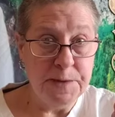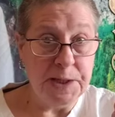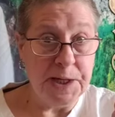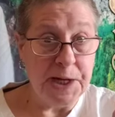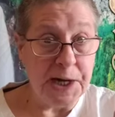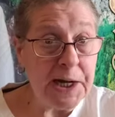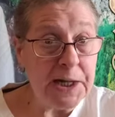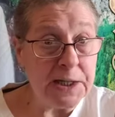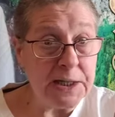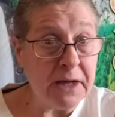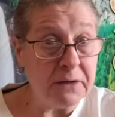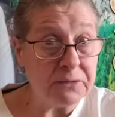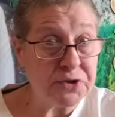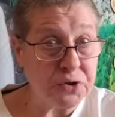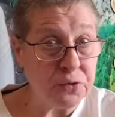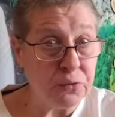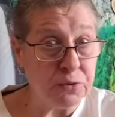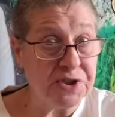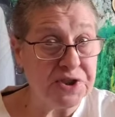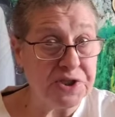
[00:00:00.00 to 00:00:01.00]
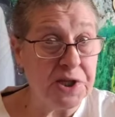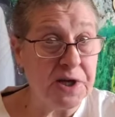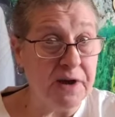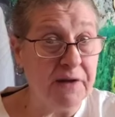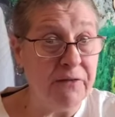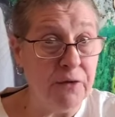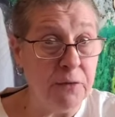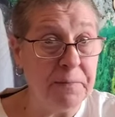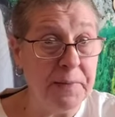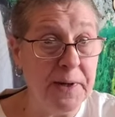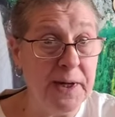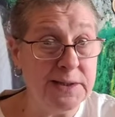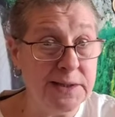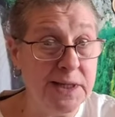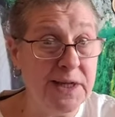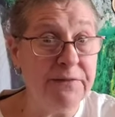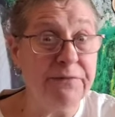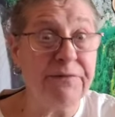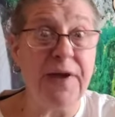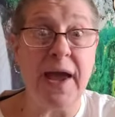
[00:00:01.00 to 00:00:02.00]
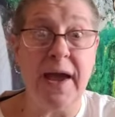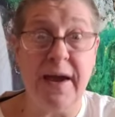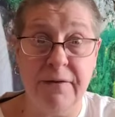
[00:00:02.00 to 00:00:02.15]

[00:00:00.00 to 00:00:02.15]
And I allow Source to govern my life